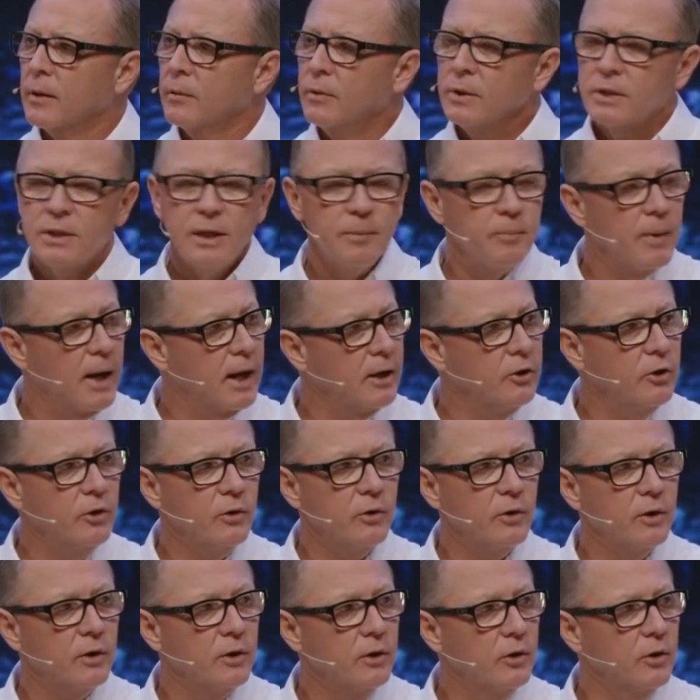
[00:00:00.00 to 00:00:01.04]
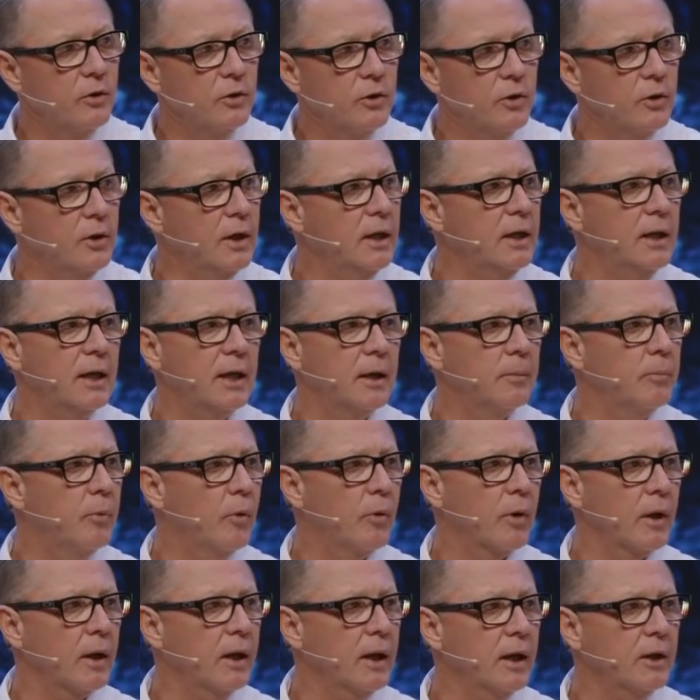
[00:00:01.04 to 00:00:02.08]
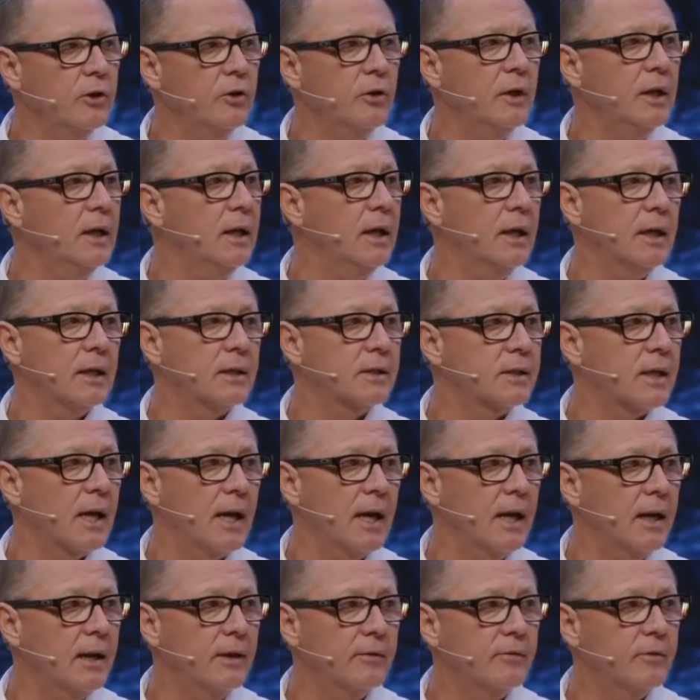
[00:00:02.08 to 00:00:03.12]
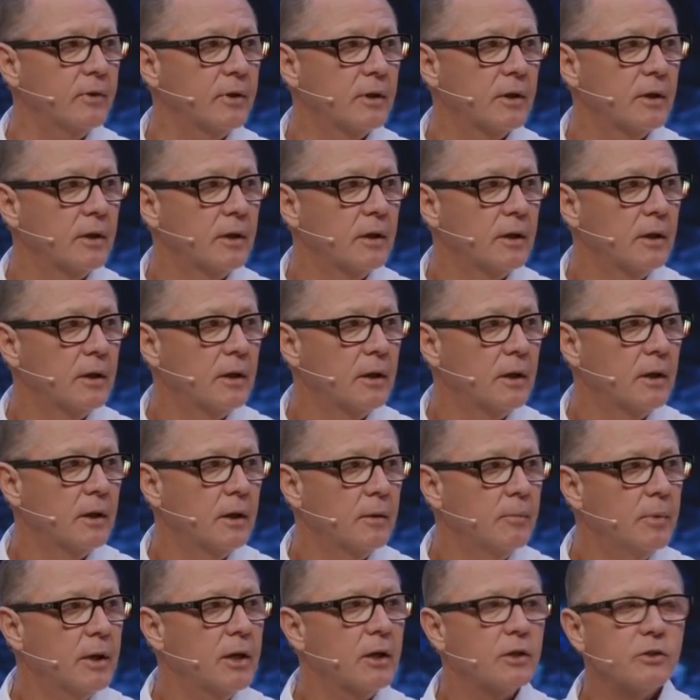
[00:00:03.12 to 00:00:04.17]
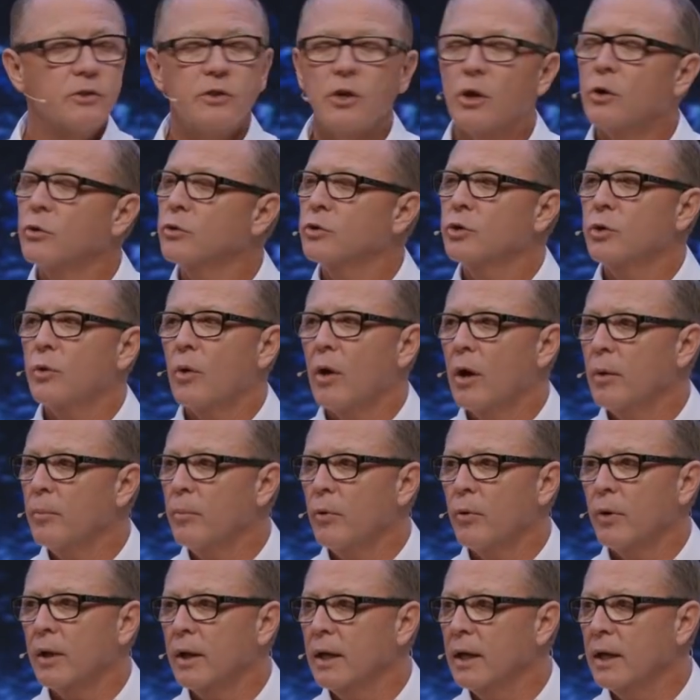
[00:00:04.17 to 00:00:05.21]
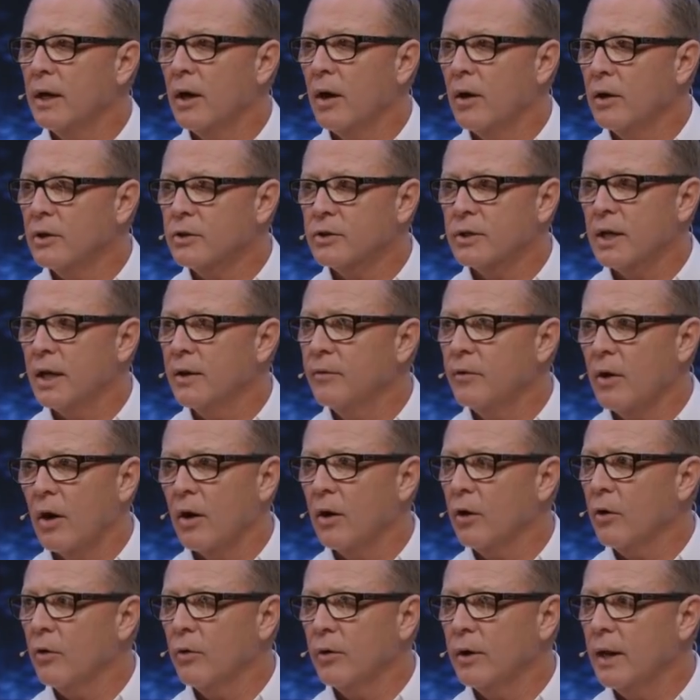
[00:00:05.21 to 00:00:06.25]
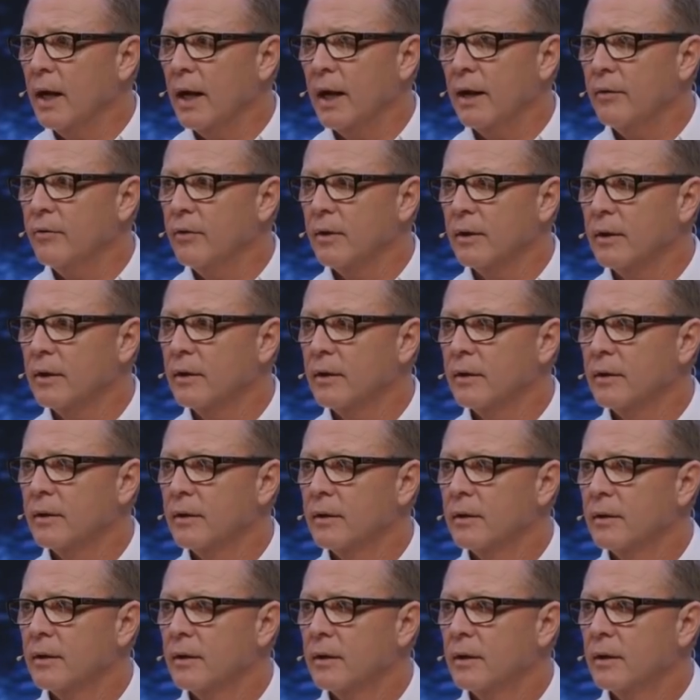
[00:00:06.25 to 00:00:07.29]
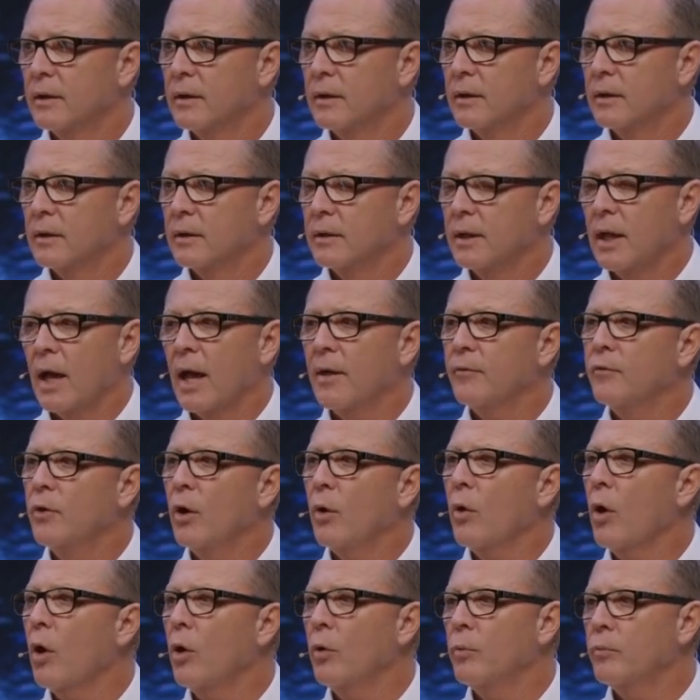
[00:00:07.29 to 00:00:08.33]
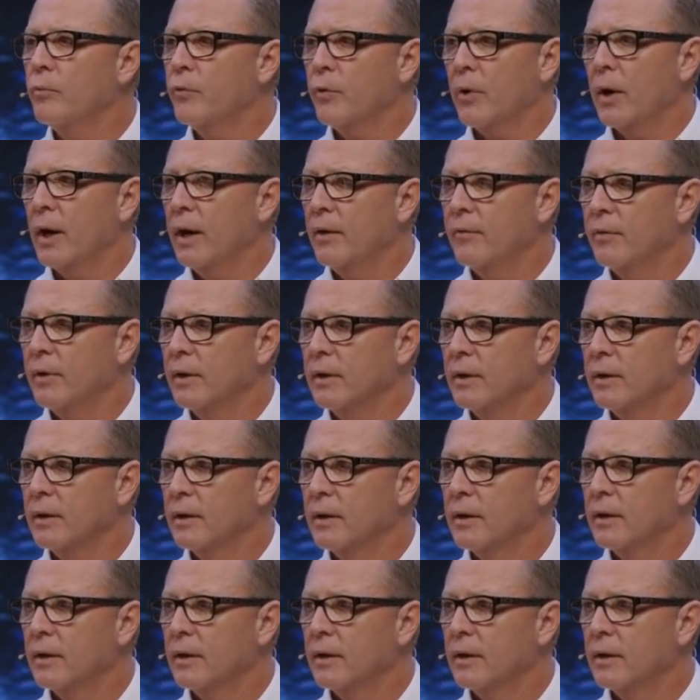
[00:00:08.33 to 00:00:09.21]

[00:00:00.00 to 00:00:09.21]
We say, man, you need to get born again. You need to get saved. Because those who aren't born again, aren't saved, aren't going to heaven. They have no hope for heaven.